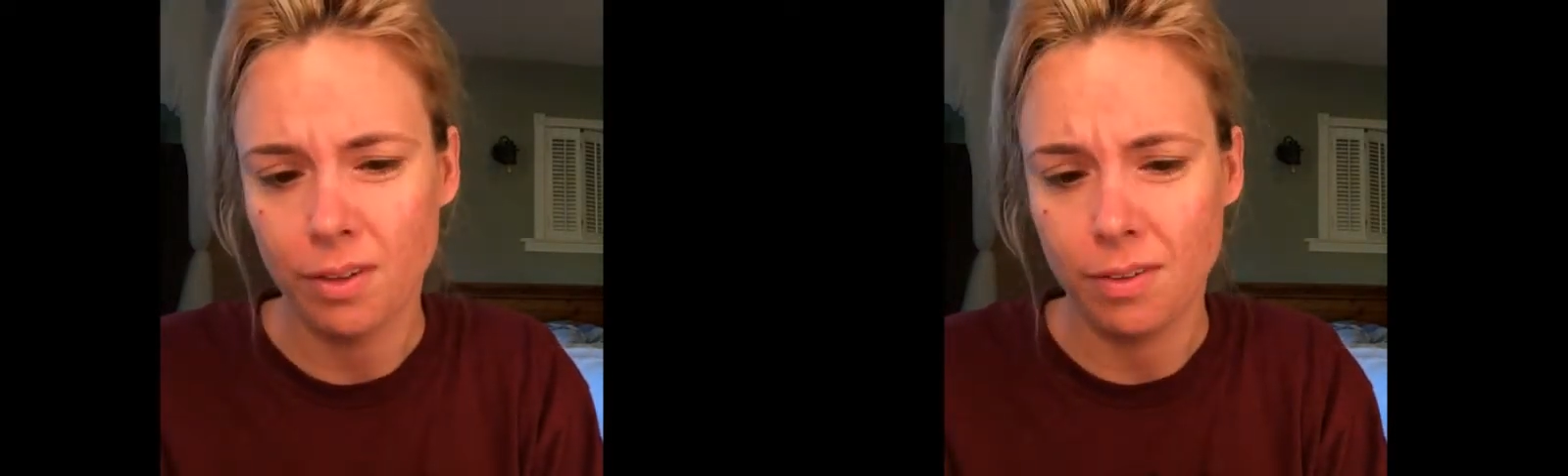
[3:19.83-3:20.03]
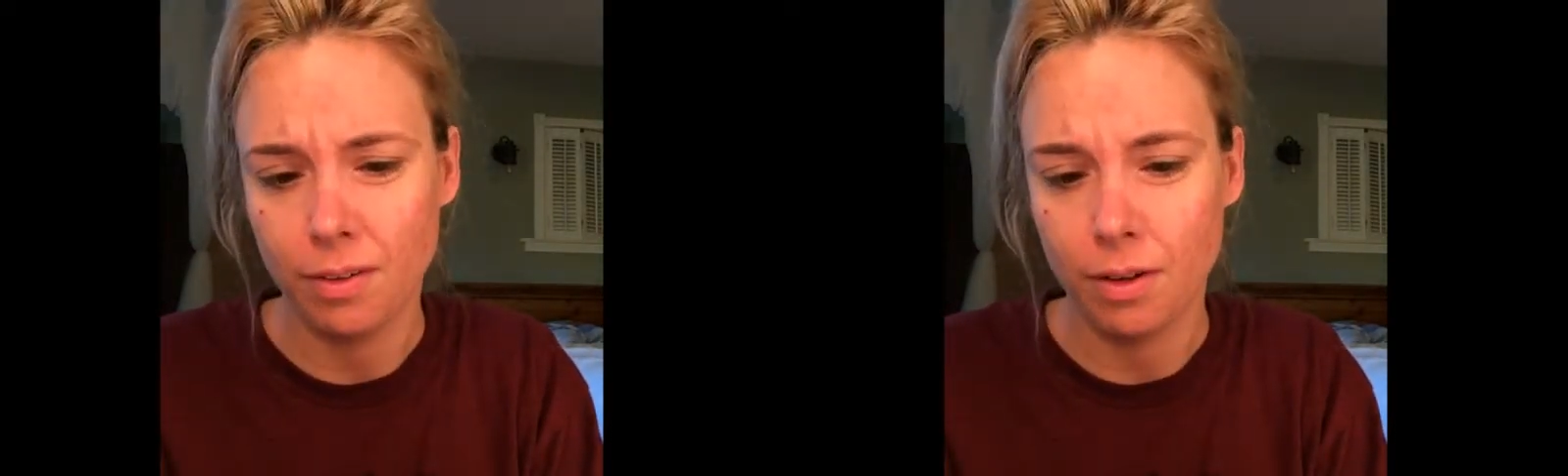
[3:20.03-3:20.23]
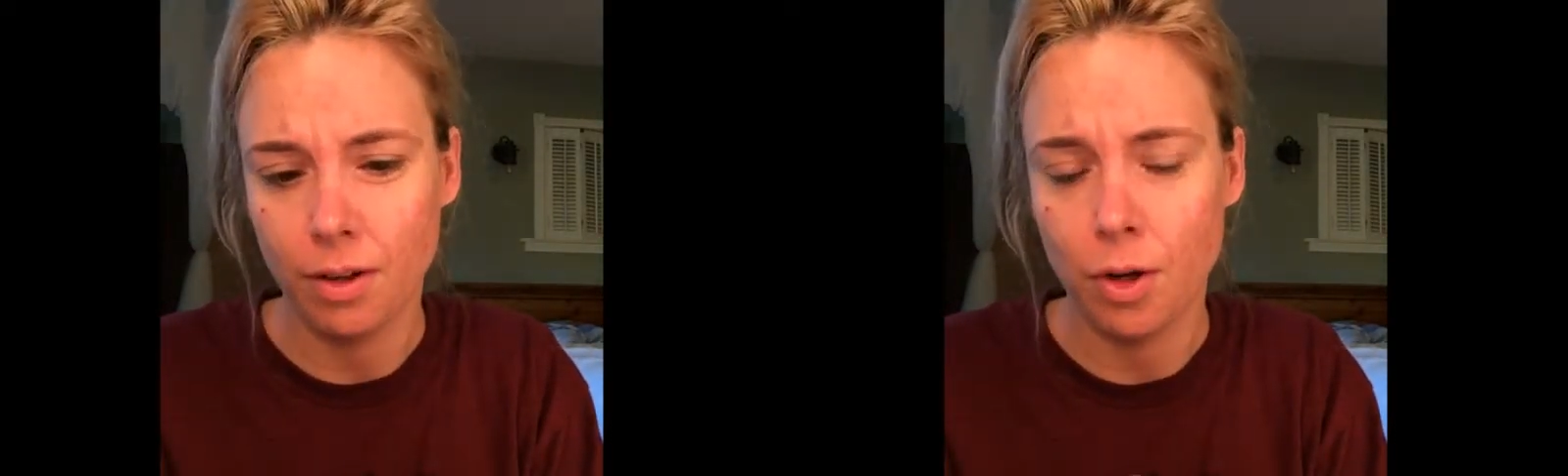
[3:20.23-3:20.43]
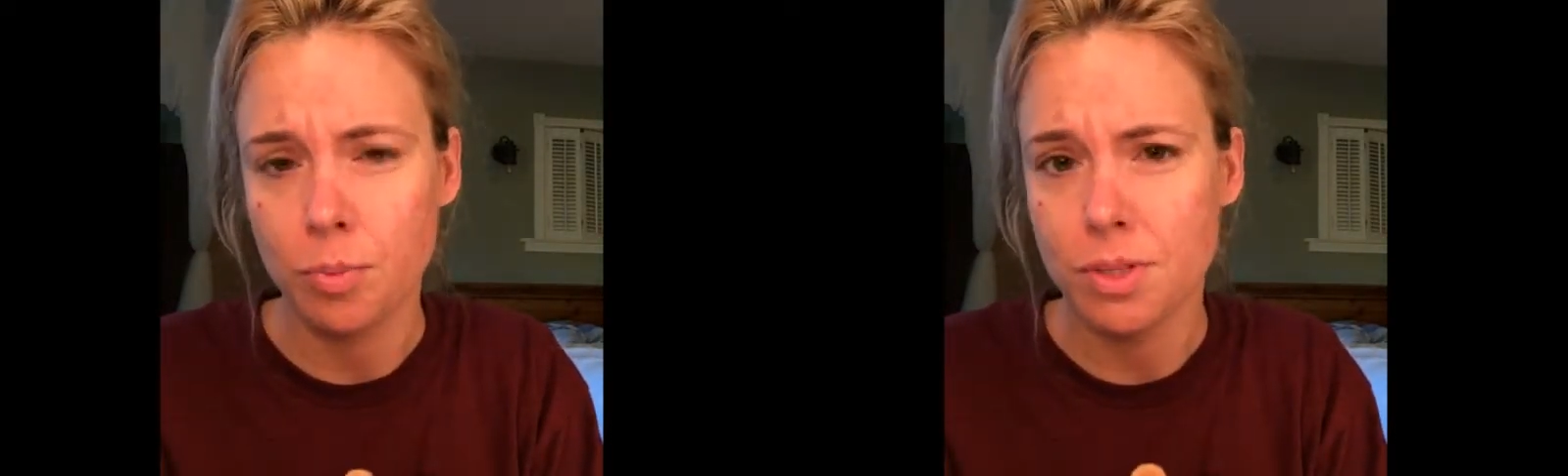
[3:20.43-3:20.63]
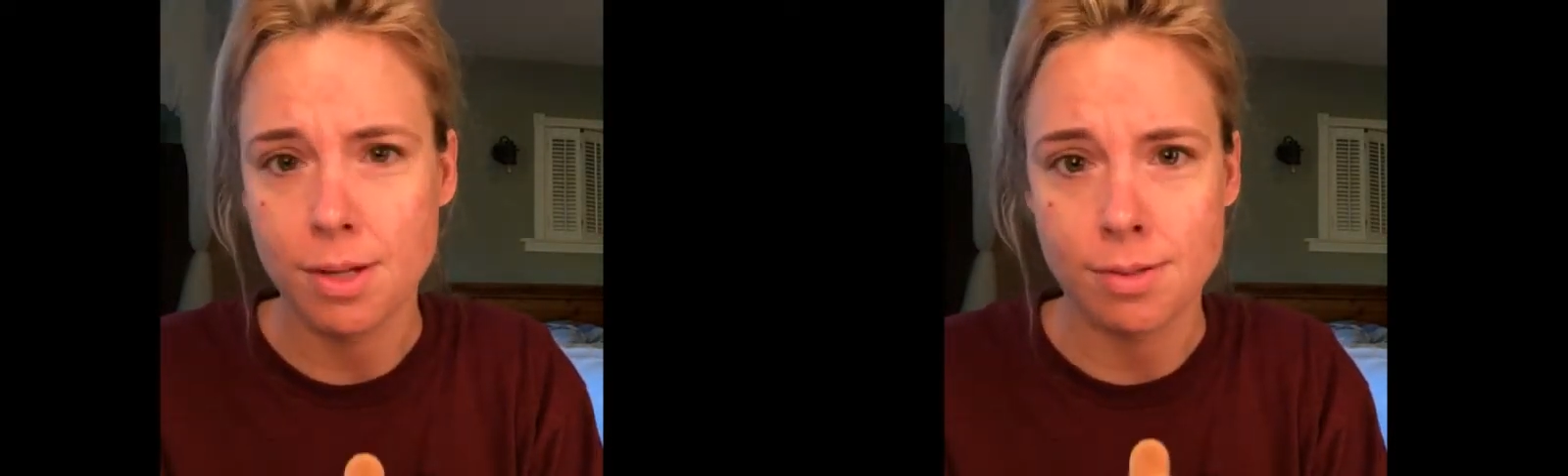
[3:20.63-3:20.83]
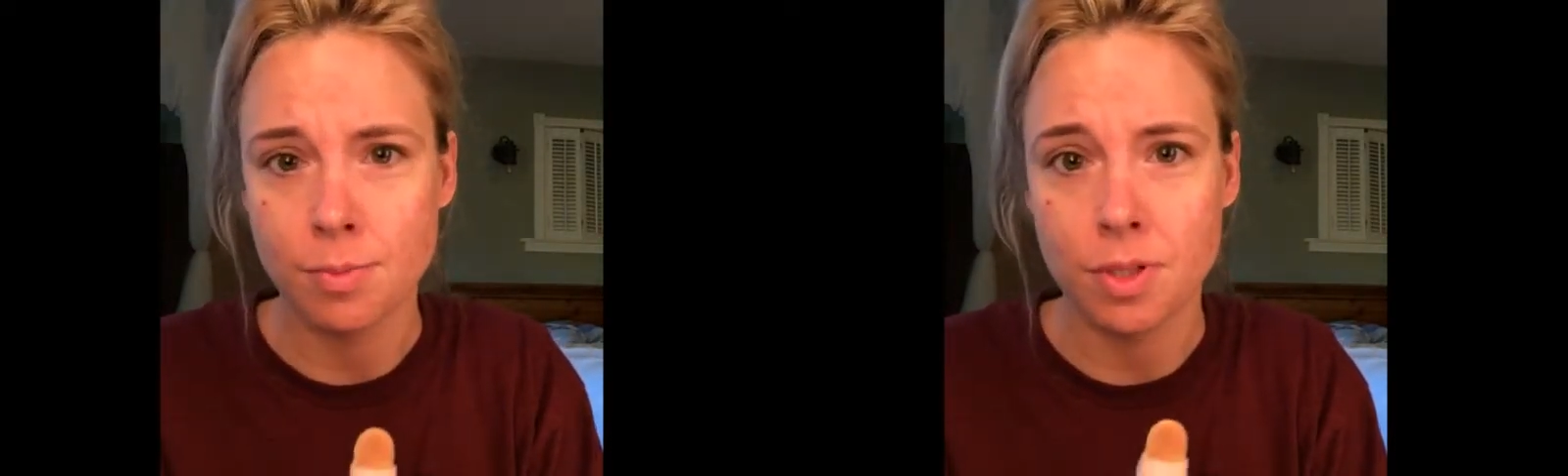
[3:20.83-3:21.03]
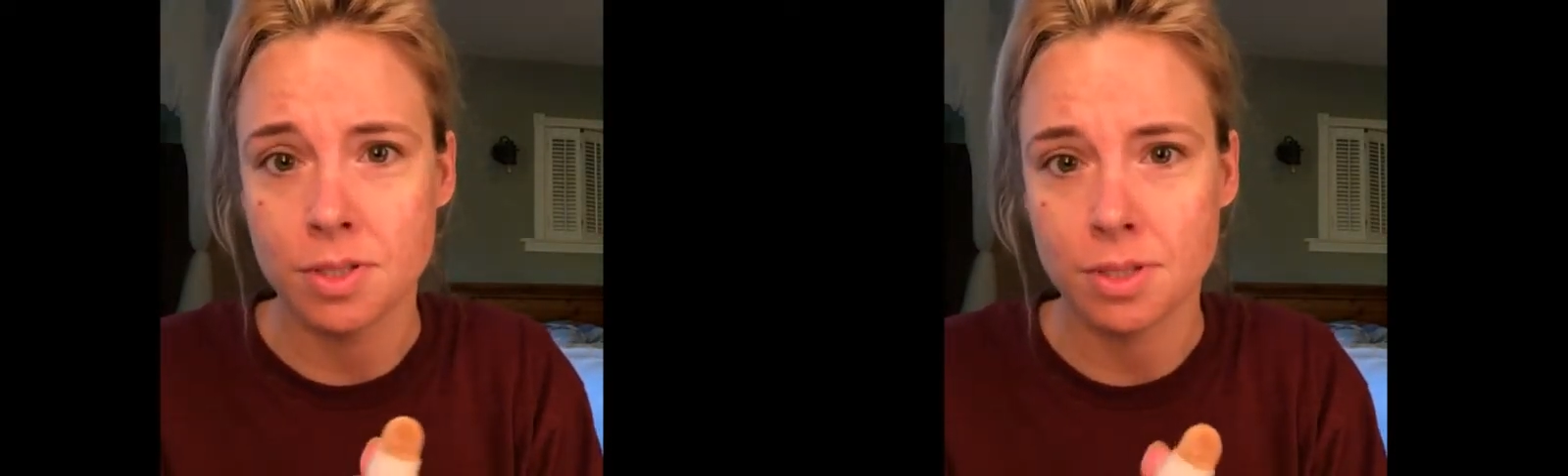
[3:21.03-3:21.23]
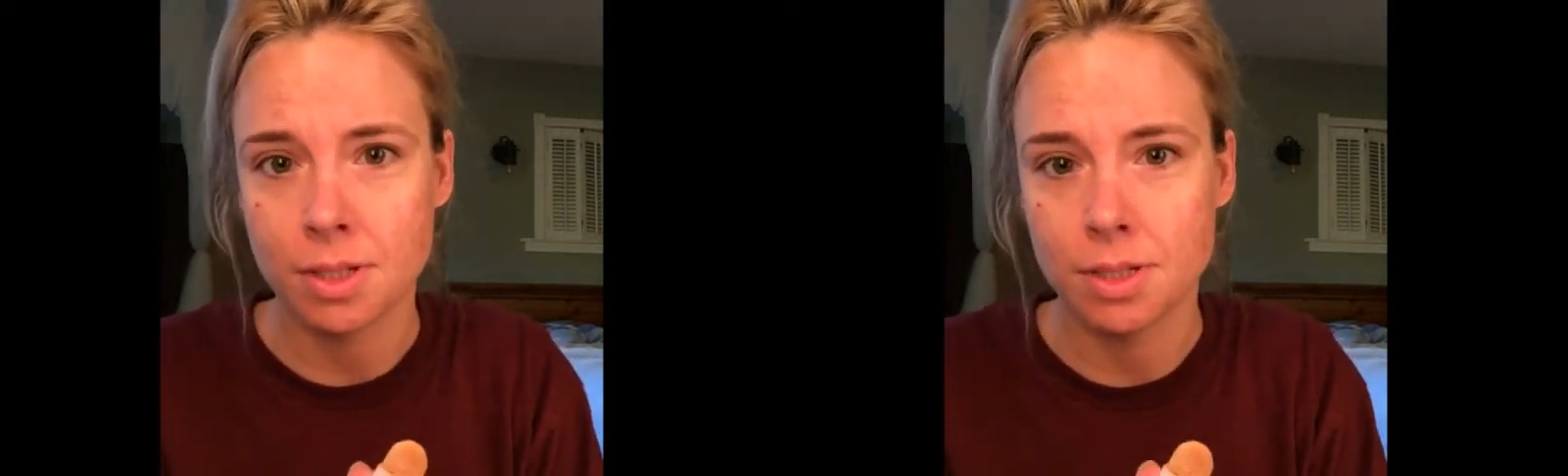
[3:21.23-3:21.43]
And I hope this hasn't
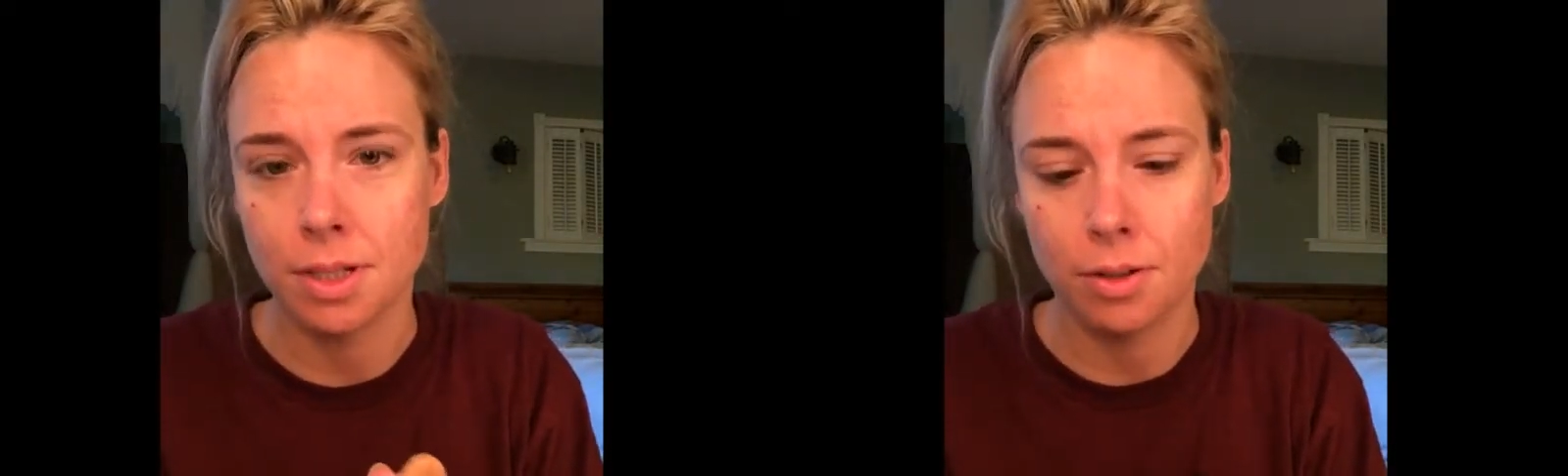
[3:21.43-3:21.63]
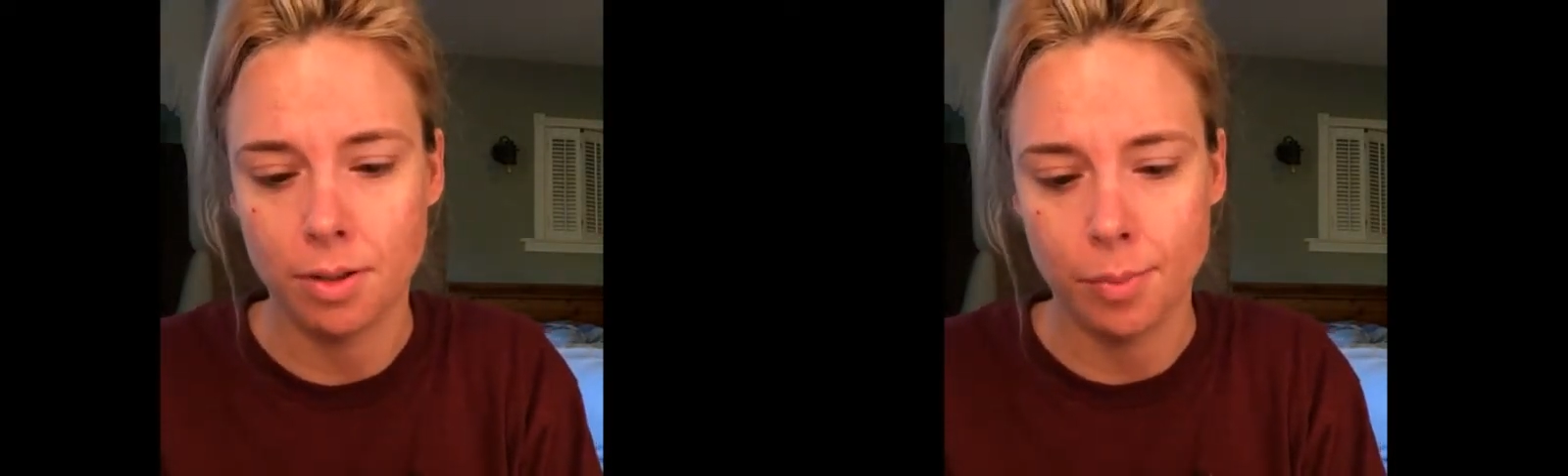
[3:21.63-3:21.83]
been discontinued.